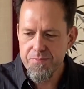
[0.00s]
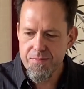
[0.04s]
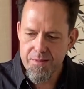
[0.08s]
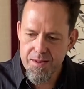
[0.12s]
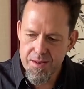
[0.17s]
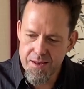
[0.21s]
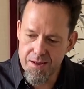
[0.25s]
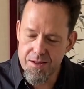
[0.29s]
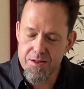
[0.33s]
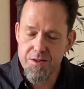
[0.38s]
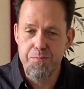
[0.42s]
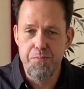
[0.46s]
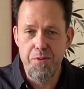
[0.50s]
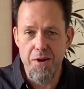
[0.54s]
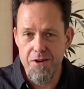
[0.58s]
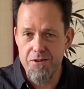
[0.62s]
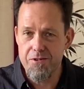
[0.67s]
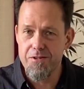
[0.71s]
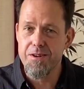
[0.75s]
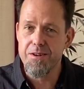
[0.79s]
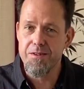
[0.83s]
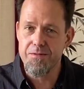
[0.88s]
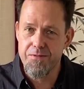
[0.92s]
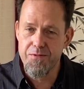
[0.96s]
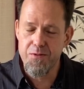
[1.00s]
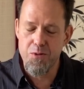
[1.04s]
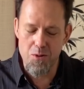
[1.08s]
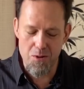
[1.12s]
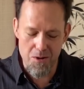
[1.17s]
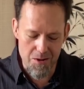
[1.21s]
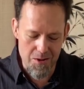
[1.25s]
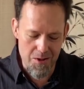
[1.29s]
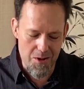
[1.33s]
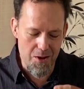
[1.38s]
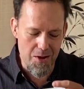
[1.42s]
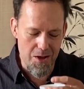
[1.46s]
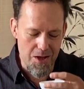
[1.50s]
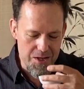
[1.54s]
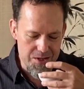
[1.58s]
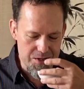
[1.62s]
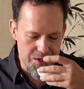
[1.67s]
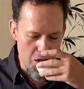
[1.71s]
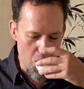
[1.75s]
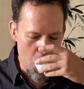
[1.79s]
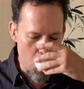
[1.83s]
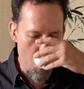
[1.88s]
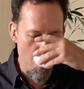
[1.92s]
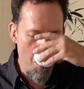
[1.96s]
it's buttery and floral
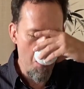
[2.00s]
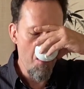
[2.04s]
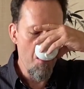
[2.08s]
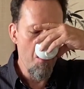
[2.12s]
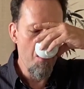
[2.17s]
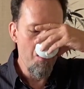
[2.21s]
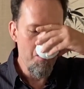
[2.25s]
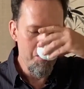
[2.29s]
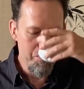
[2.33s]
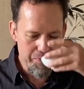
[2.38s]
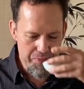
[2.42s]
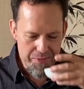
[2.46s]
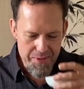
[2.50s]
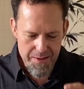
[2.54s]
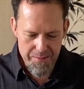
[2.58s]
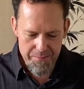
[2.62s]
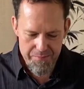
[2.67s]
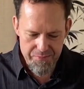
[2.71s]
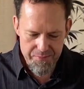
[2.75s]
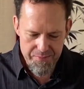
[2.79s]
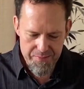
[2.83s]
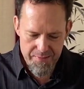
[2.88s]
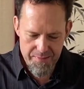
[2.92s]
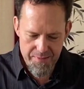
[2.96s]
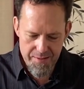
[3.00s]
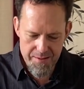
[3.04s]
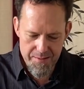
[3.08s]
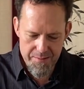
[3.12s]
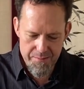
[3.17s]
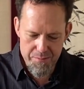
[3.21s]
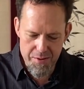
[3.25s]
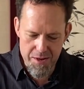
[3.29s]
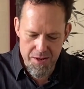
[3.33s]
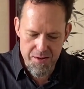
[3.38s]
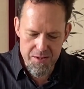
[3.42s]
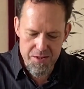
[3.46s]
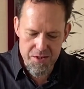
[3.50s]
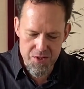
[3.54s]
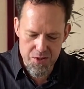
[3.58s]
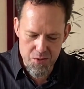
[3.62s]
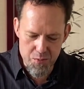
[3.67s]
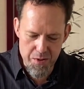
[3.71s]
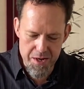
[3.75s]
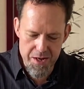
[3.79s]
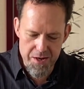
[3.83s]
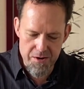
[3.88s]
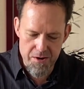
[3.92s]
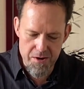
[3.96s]
also, but
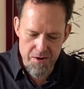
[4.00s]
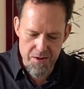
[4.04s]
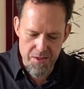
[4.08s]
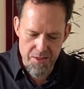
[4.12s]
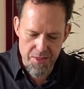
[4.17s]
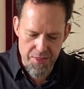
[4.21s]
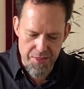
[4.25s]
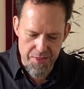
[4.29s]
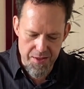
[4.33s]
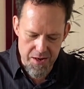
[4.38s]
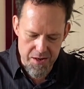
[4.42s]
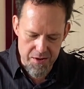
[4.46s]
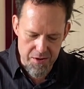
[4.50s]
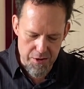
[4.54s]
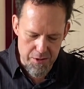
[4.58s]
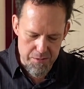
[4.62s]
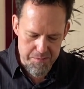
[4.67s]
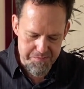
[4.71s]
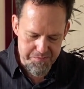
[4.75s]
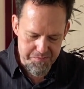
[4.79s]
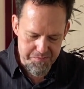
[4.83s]
sweeter and thicker.